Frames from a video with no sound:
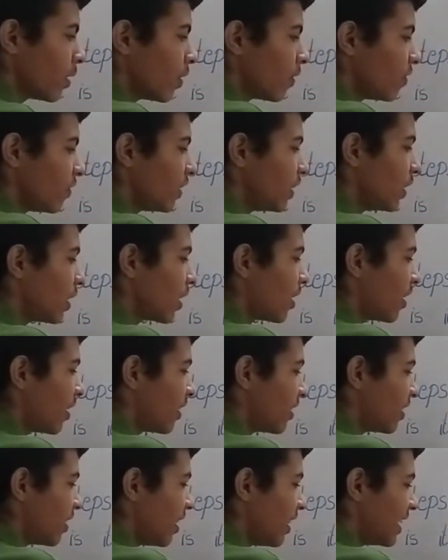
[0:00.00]
We
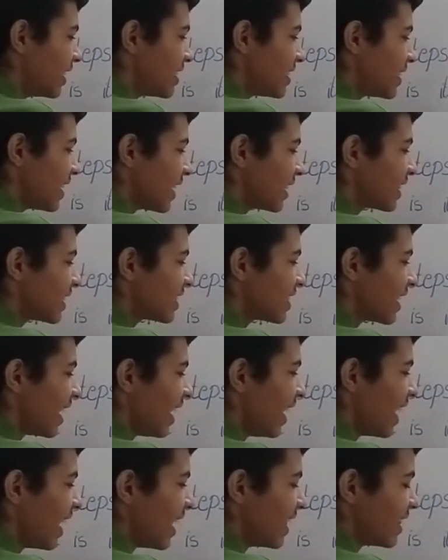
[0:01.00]
let's take this side
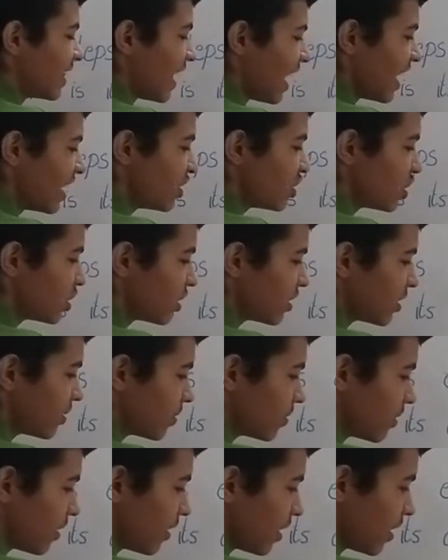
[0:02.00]
as H,
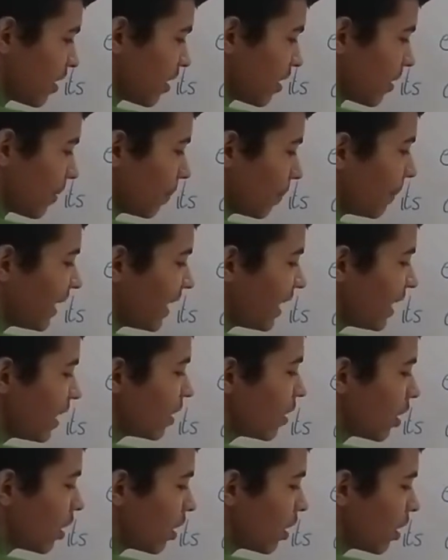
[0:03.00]
B,
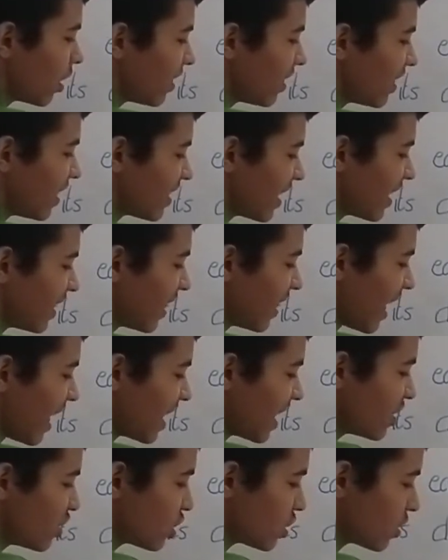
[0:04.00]
this as
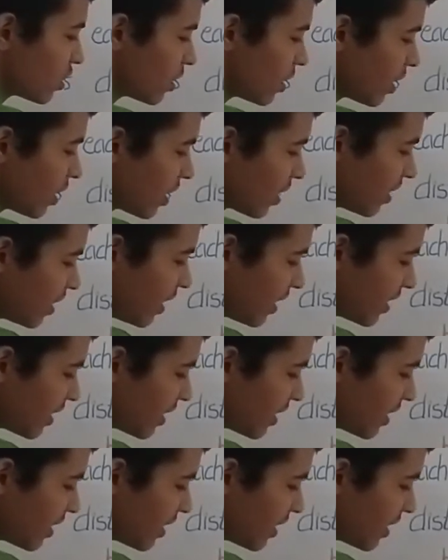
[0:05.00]
H, this